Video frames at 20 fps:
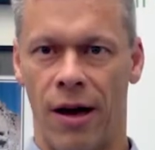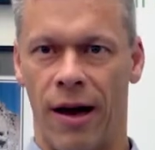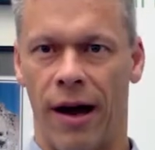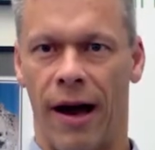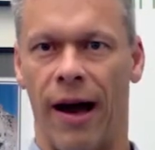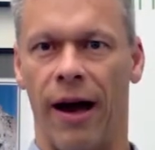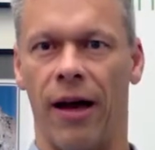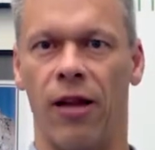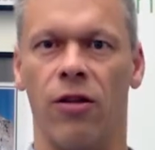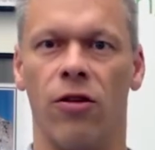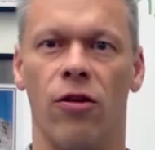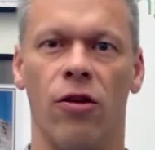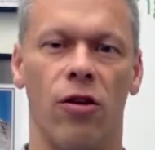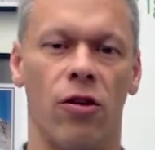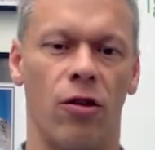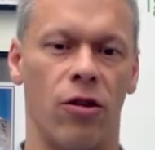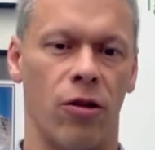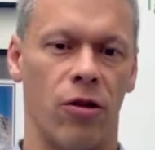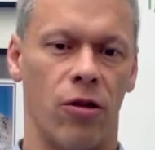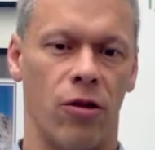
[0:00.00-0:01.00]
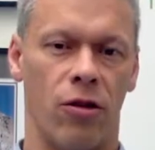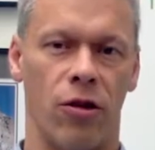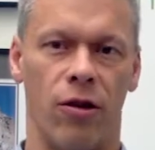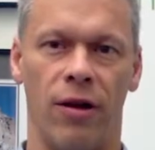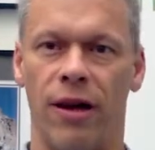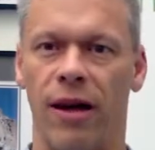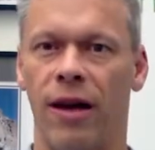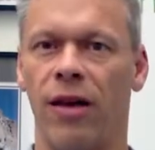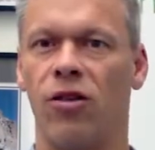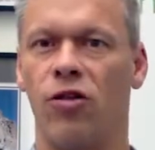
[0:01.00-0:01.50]
and the
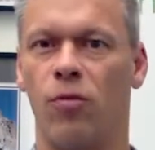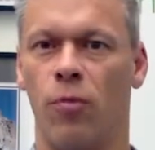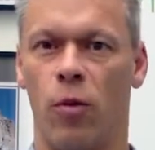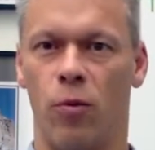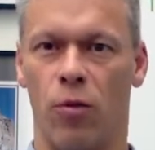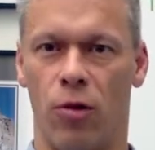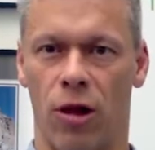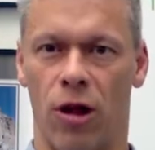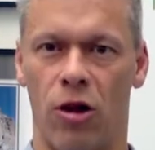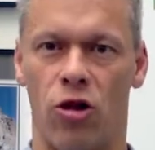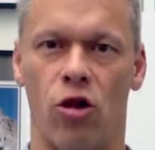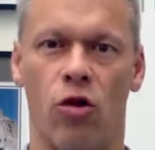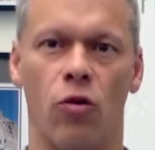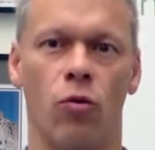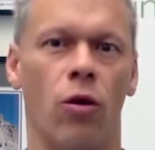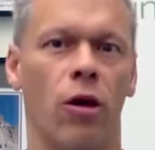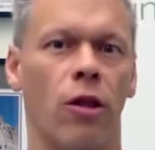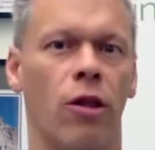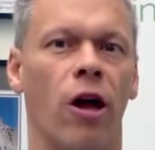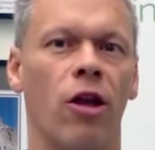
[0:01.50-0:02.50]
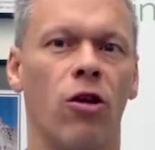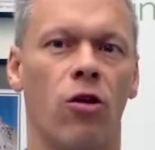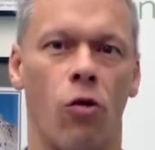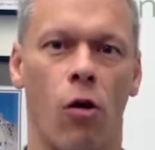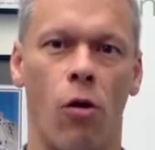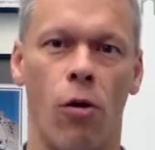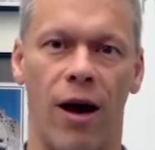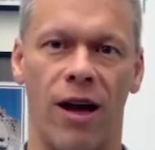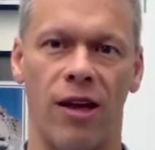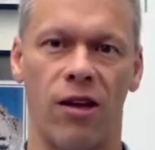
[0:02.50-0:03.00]
yeast population will not
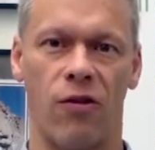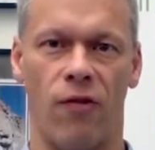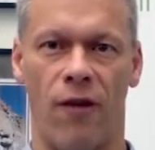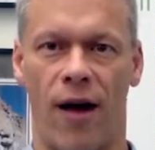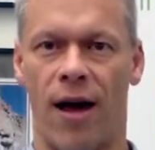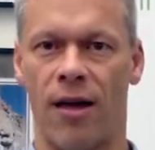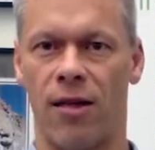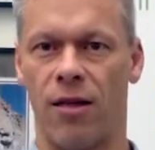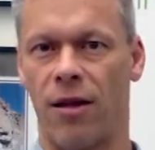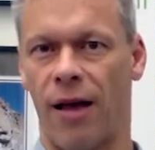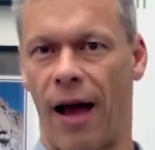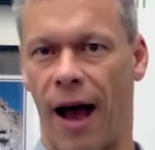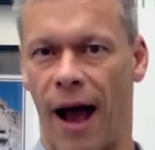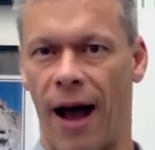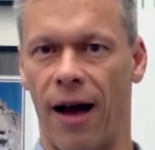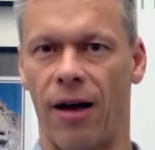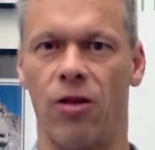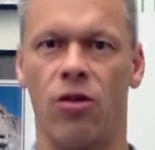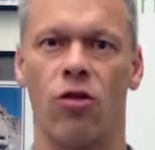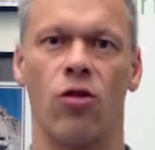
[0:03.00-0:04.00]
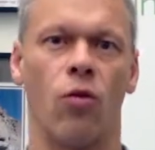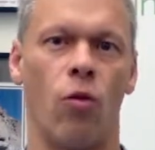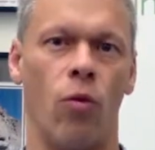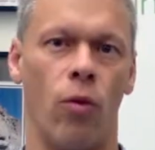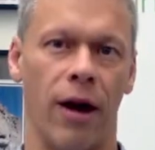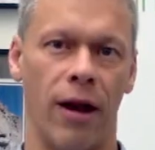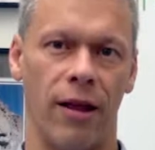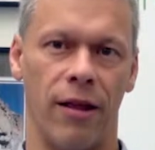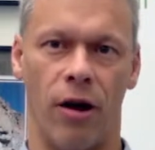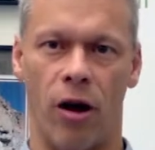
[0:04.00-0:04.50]
grow as fast as
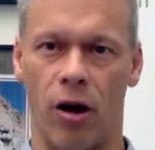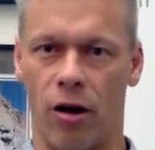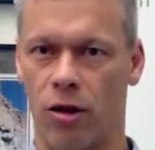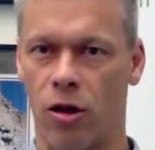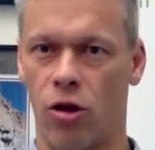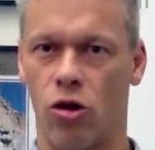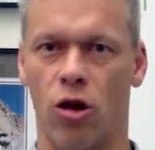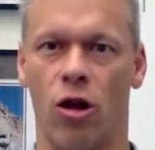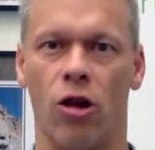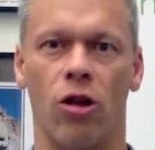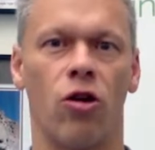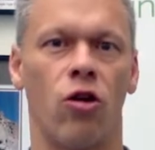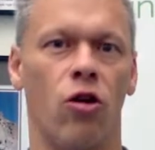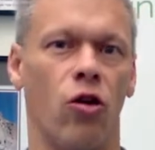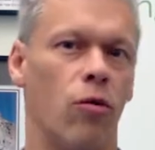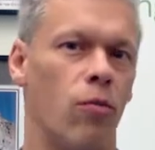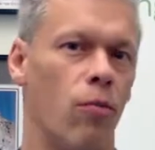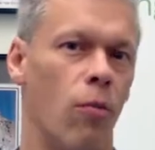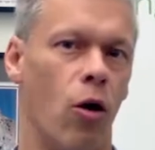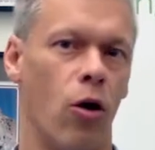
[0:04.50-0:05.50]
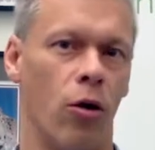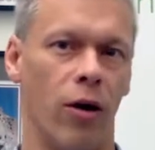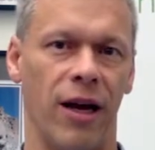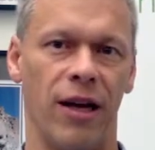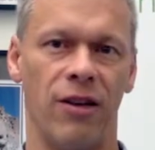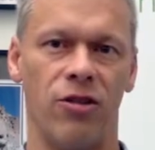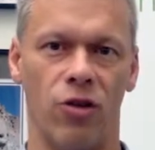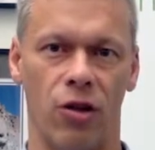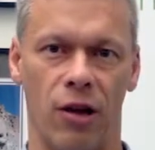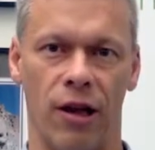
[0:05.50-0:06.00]
when oxygen could more
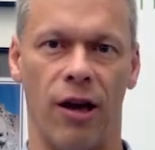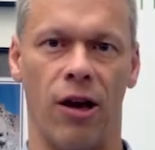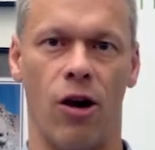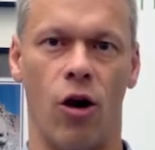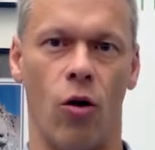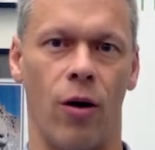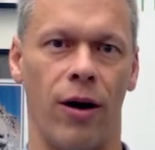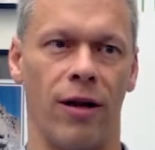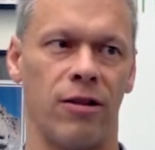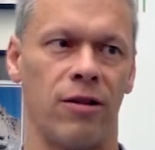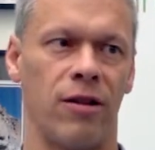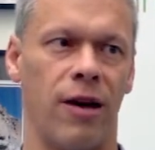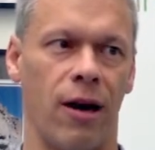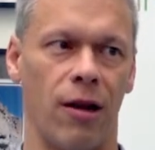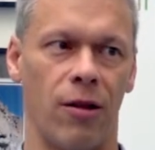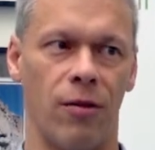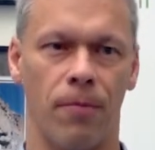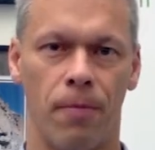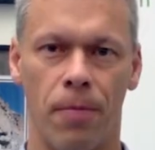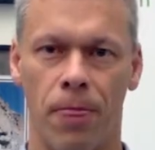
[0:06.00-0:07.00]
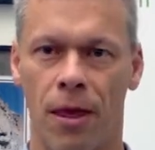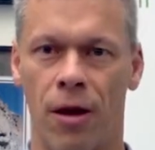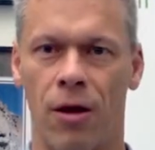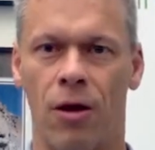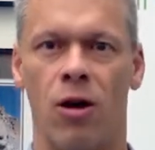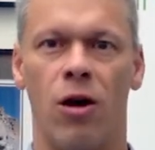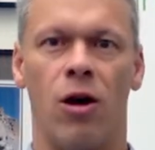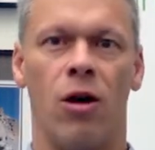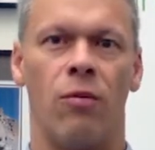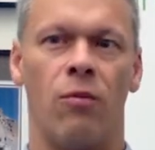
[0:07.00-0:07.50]
easily go inside.
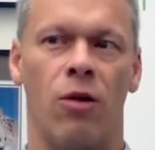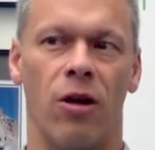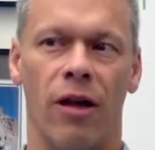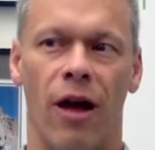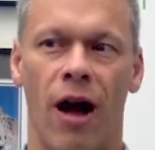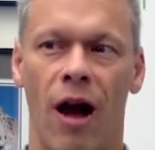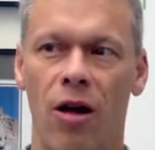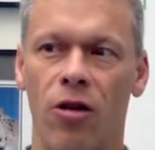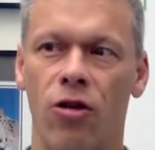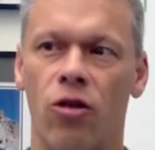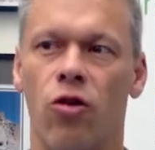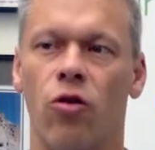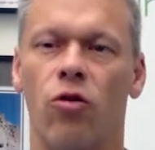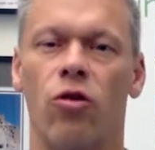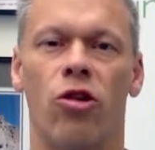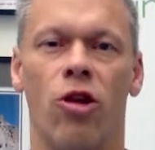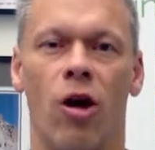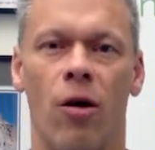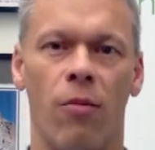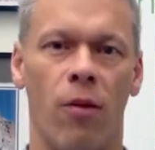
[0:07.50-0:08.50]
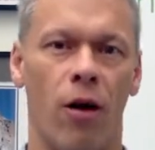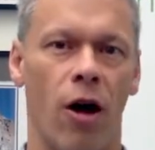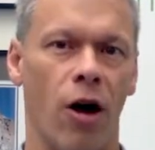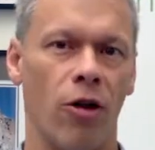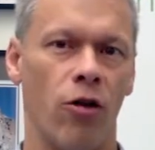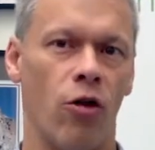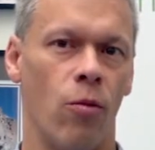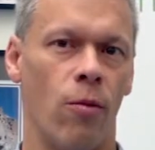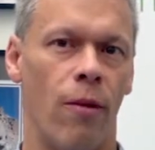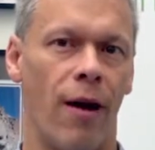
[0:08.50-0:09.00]
But also some
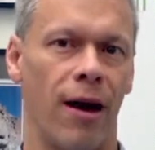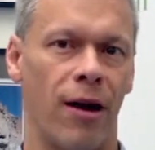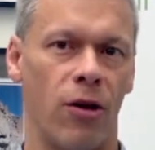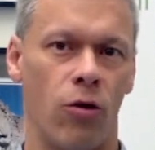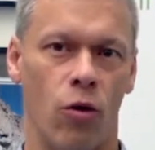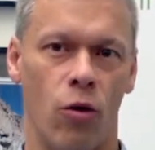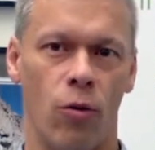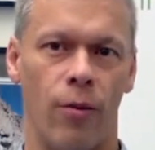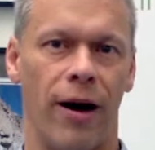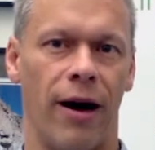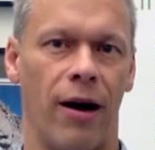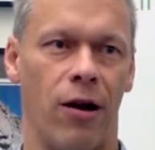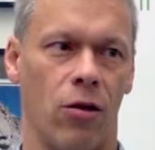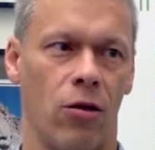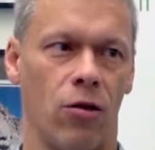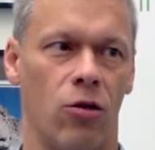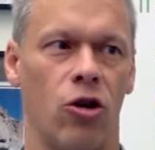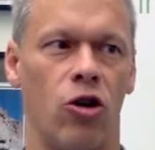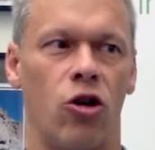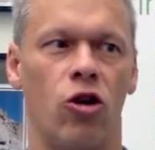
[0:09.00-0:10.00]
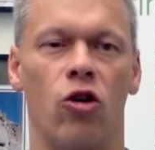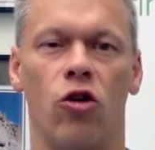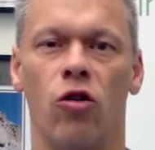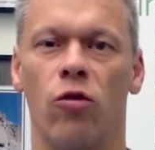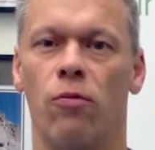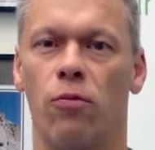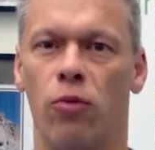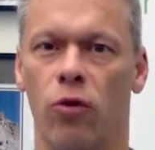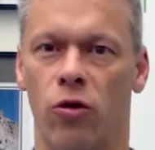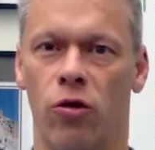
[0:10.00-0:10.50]
other microbial
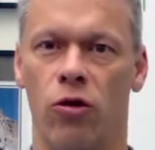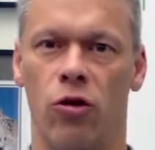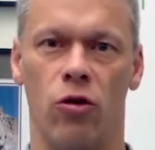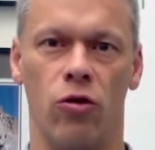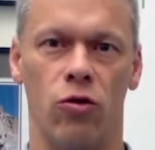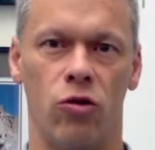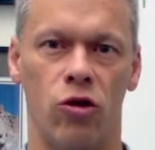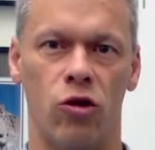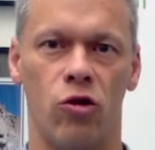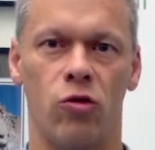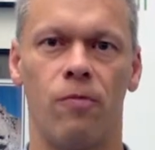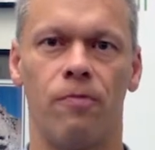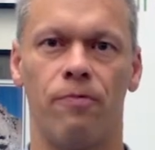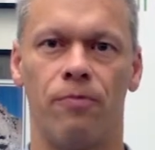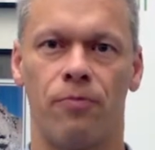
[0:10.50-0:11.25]
could produce